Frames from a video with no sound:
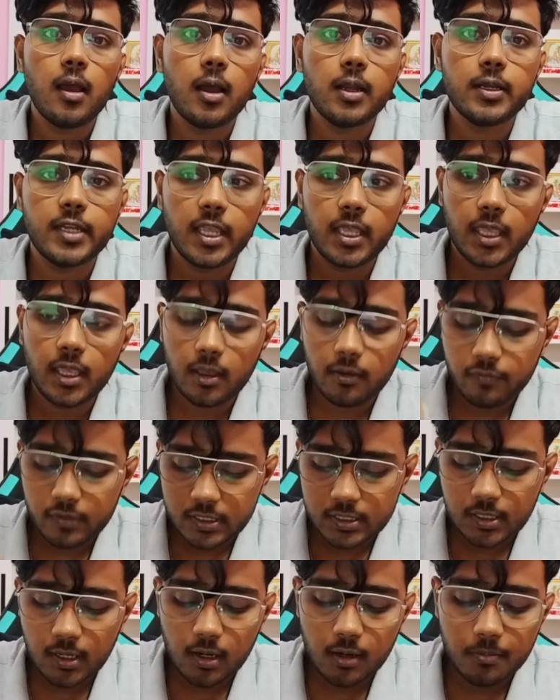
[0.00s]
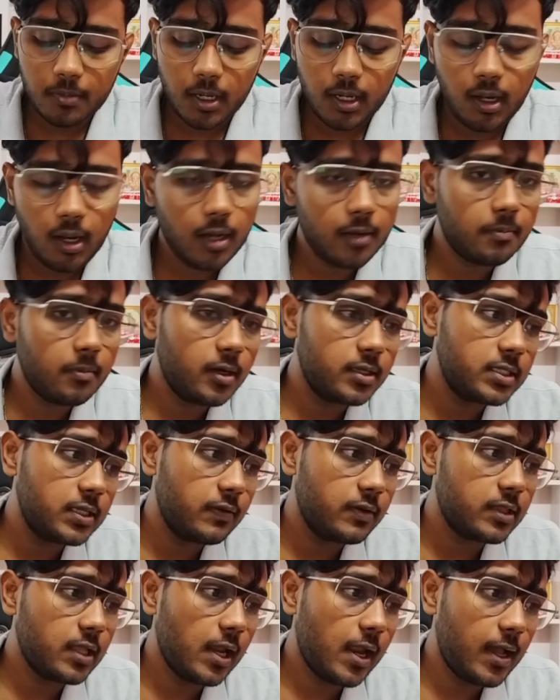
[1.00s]
taking a first element and merging with
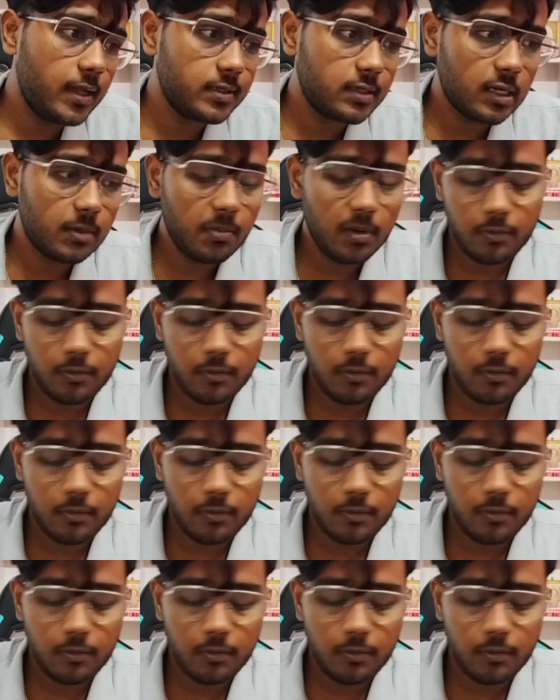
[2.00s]
the last element.